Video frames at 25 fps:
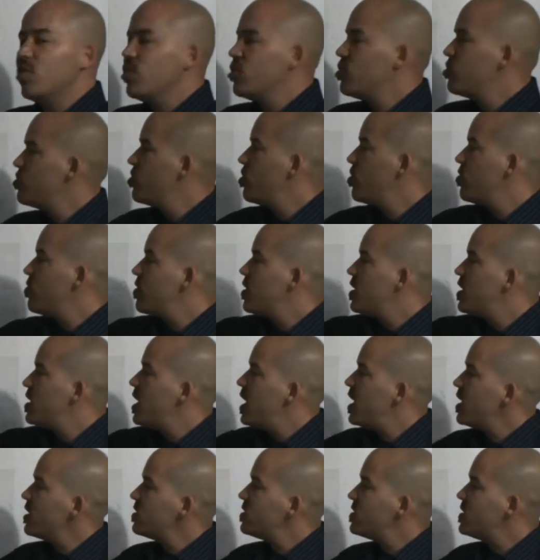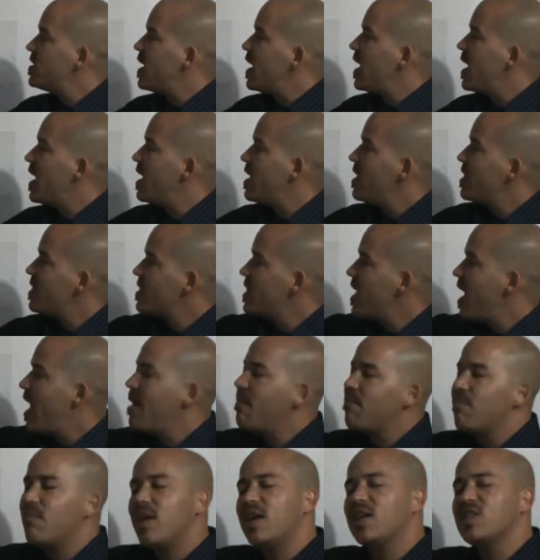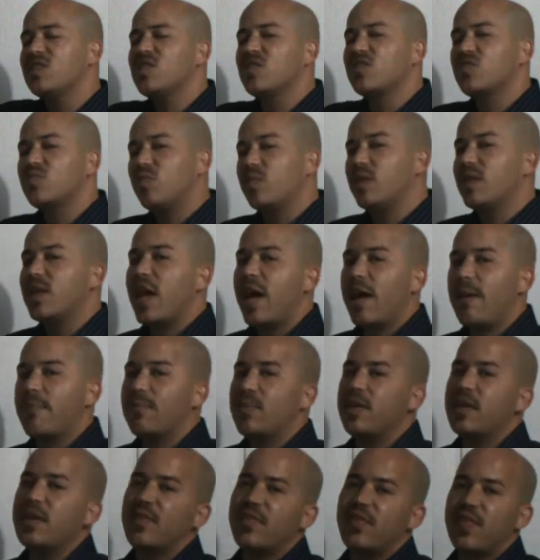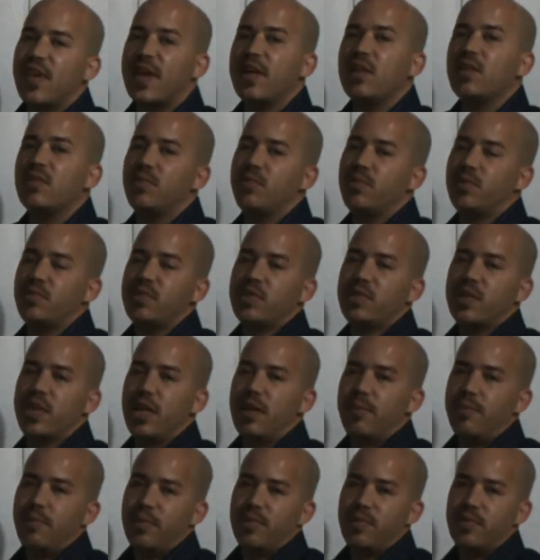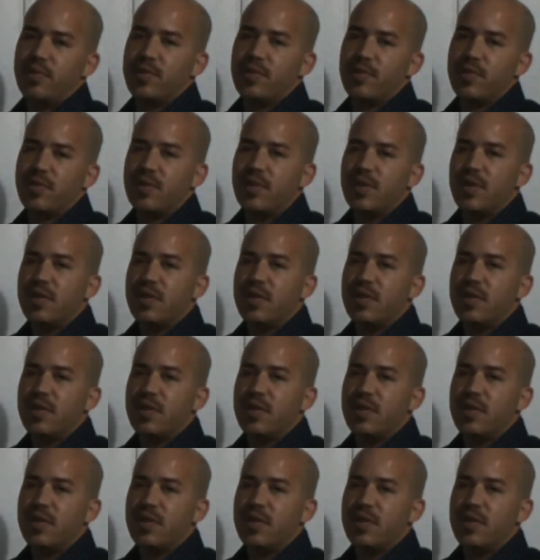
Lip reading: So the next day, that message will not be available to that person.